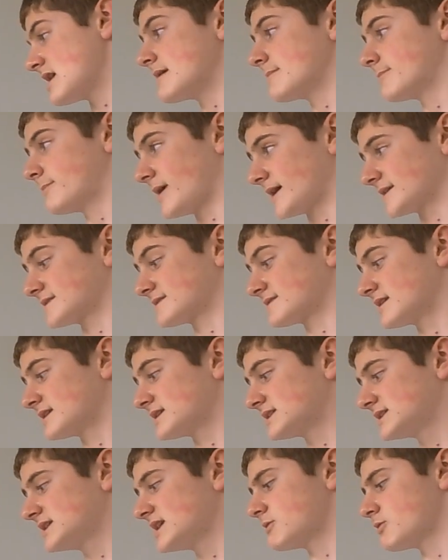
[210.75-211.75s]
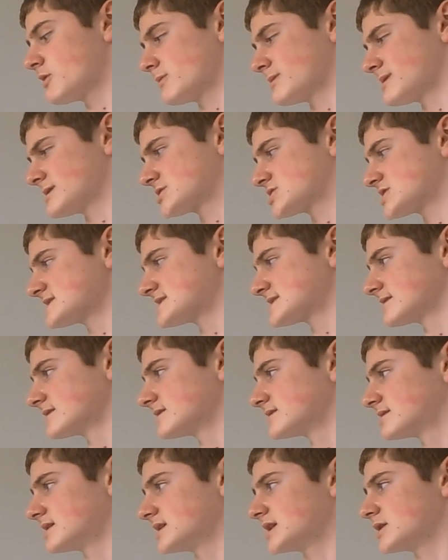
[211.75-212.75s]
But here we will just
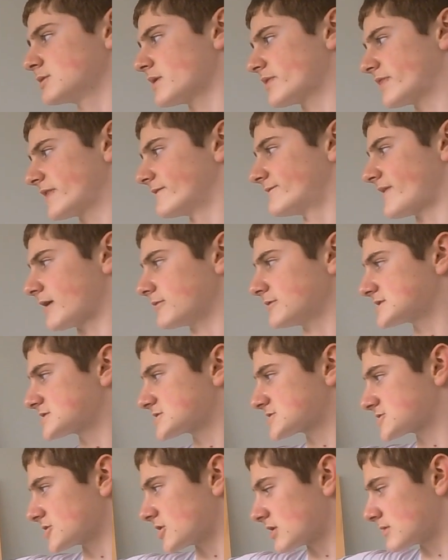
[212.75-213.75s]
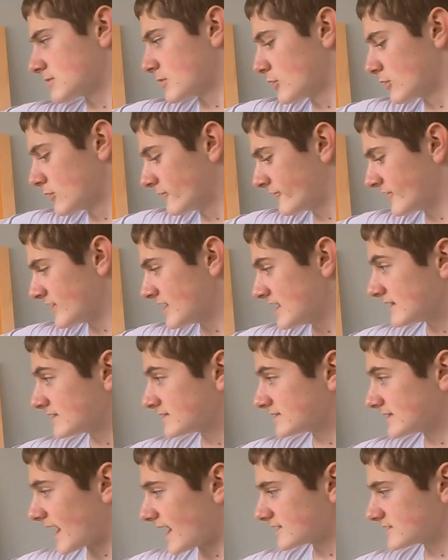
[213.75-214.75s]
continue with a very strong move,
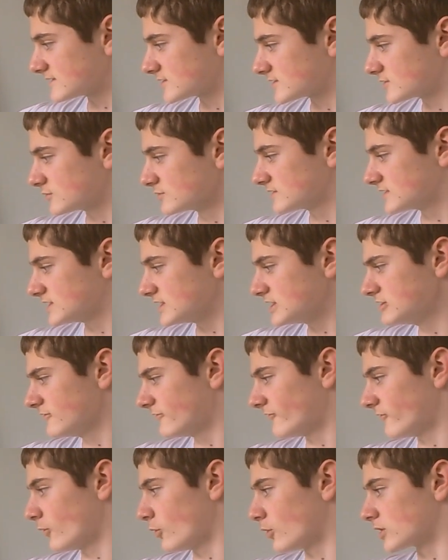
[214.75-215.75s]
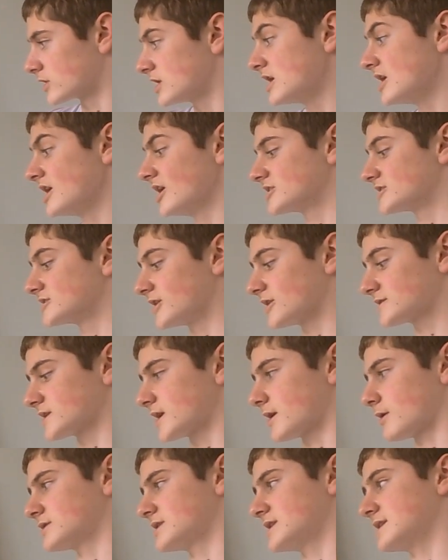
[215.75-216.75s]
knight to d4, not
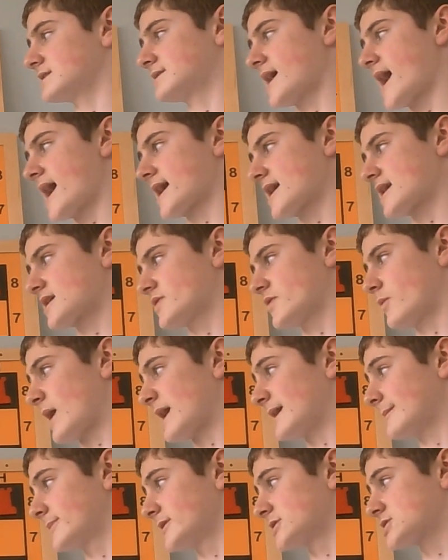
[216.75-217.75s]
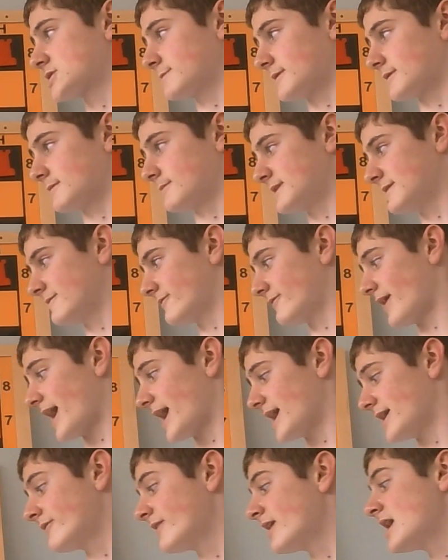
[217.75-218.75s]
only attacking the white bishop on
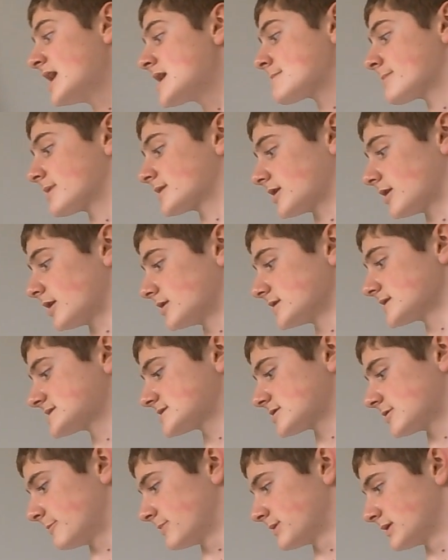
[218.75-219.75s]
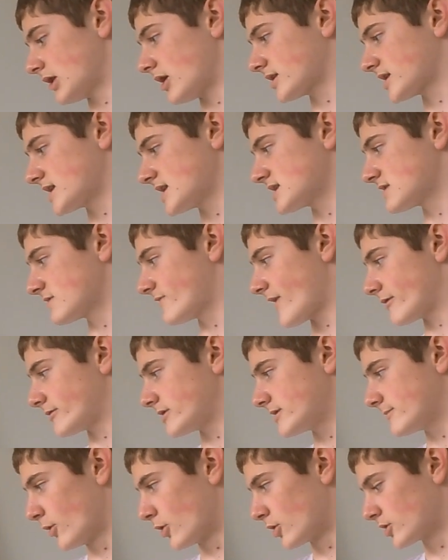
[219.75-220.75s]
b5, but also blocking the
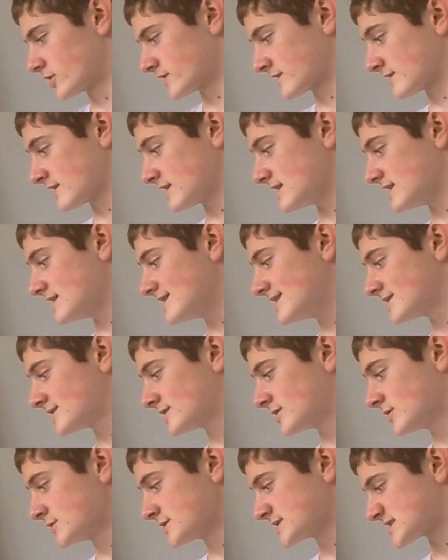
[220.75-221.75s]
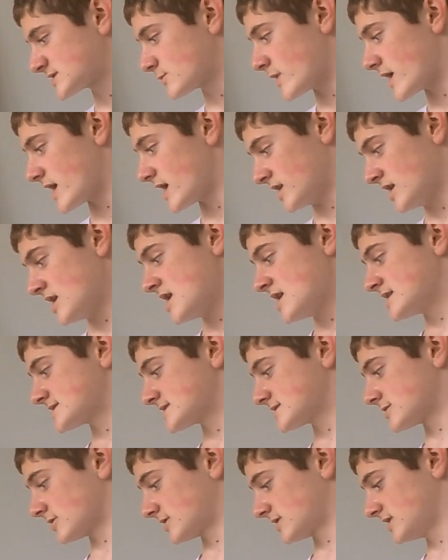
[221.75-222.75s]
very important e2 square.
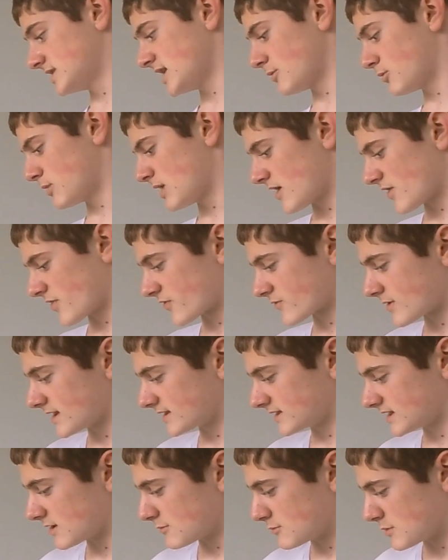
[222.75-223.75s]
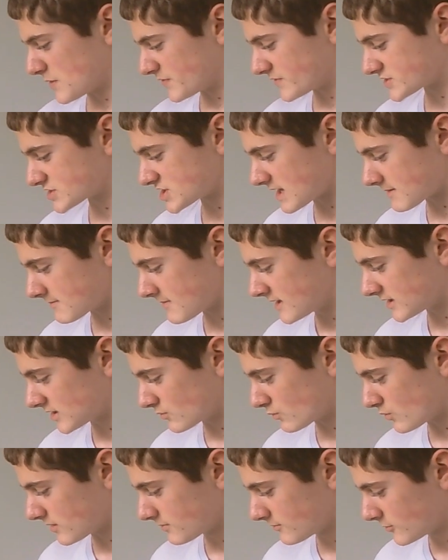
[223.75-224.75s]
So here we are threatening with checkmate
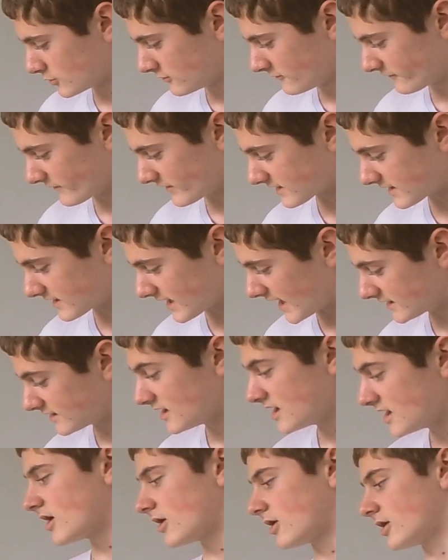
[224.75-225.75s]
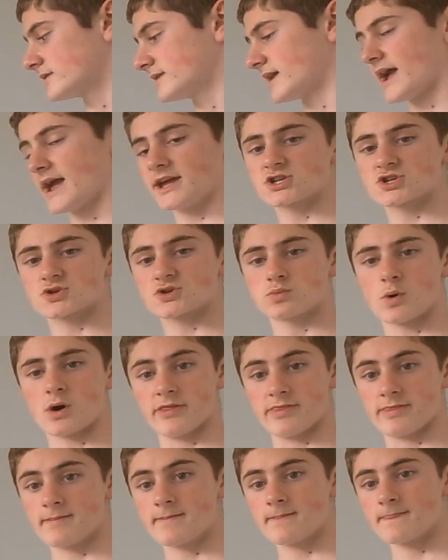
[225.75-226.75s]
in one move again on
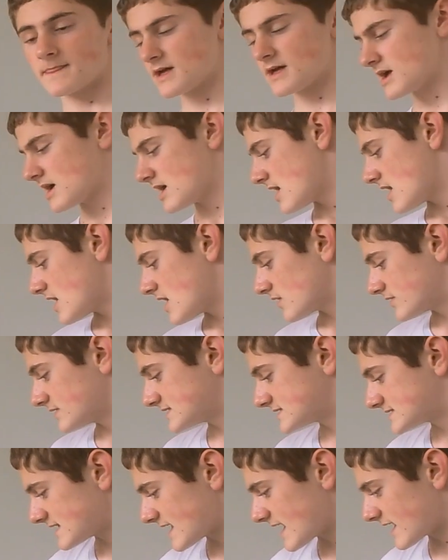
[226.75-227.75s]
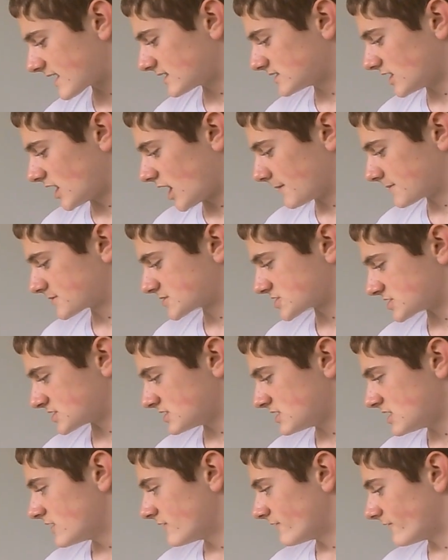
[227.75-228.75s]
h1. The second
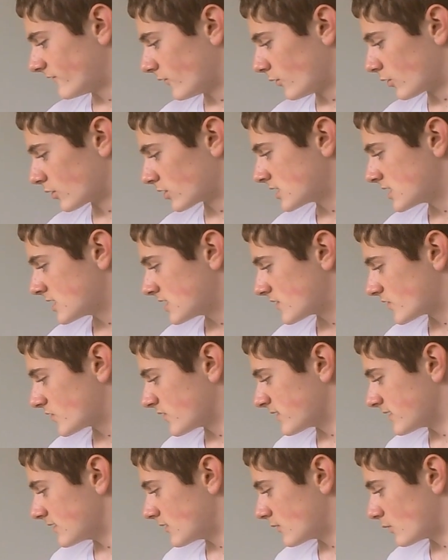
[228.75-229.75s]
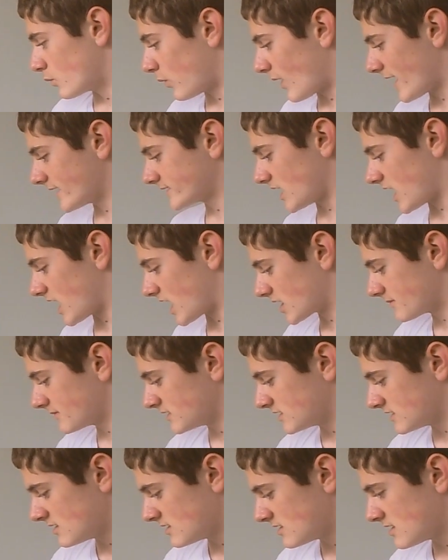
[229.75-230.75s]
option for the white
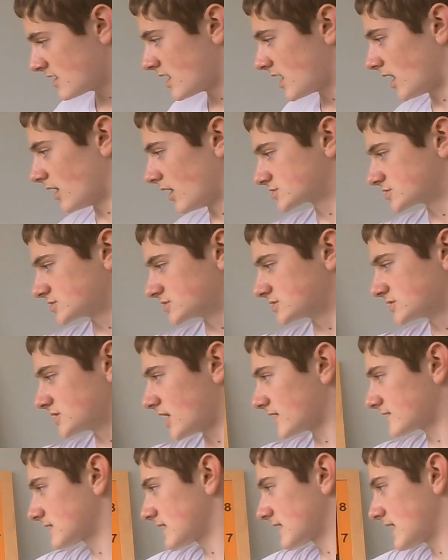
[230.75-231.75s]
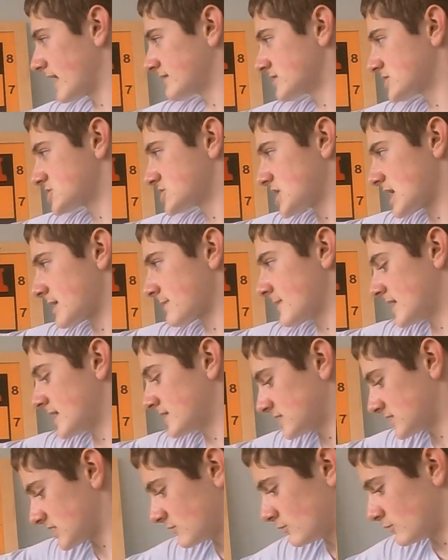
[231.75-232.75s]
army, how to not get
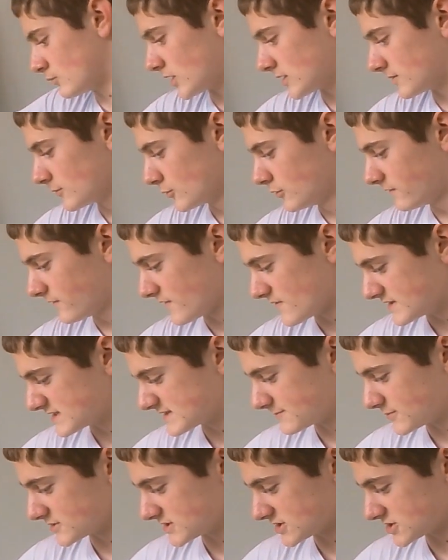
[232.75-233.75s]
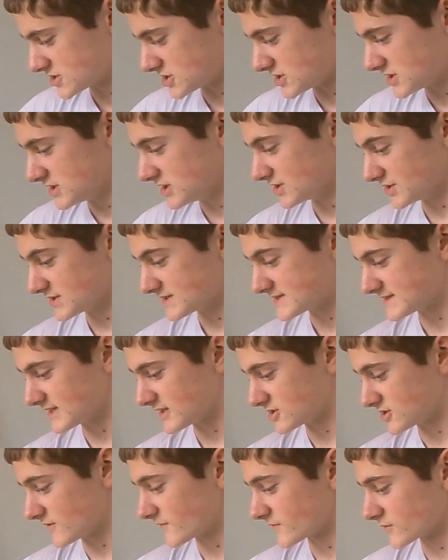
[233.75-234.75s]
checkmated in one move in this position here
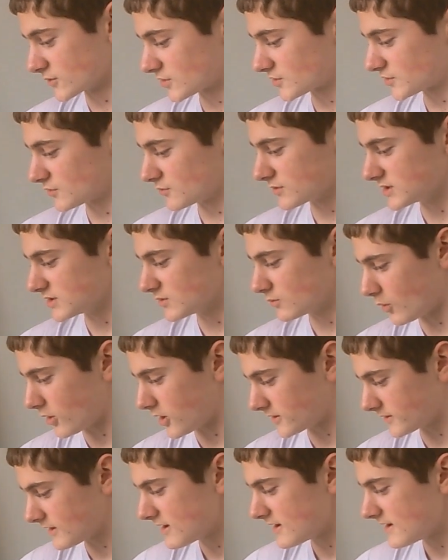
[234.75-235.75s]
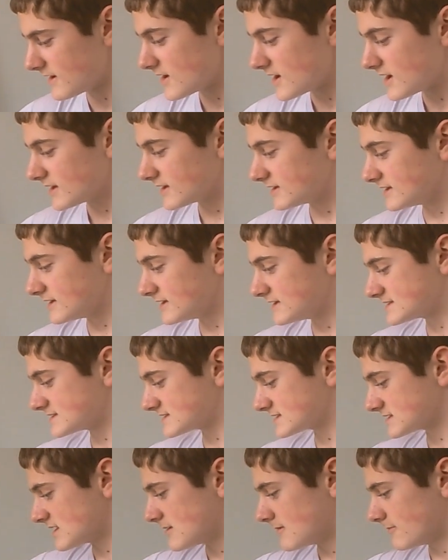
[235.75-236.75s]
instead of rook to e1,
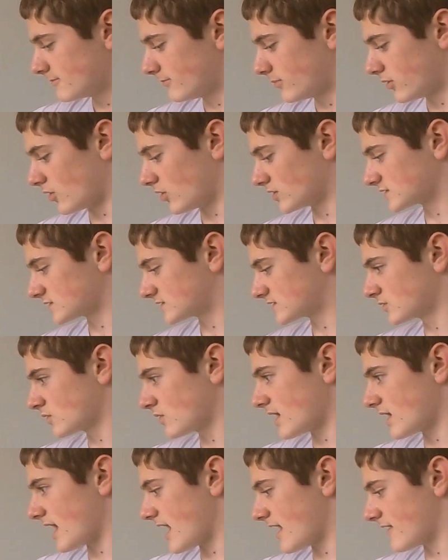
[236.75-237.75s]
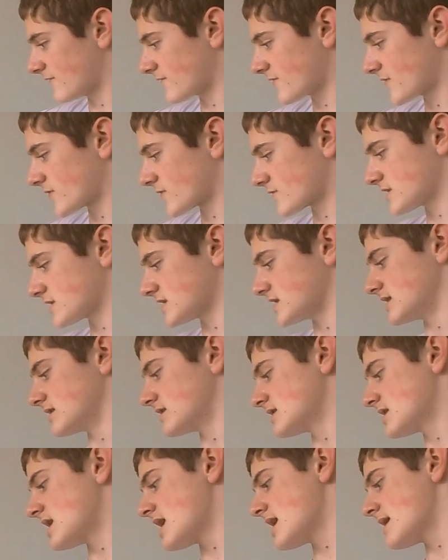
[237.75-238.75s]
is pawn to
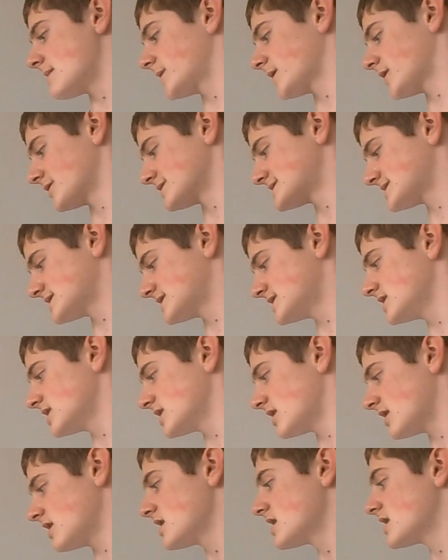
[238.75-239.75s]
f3. Because here,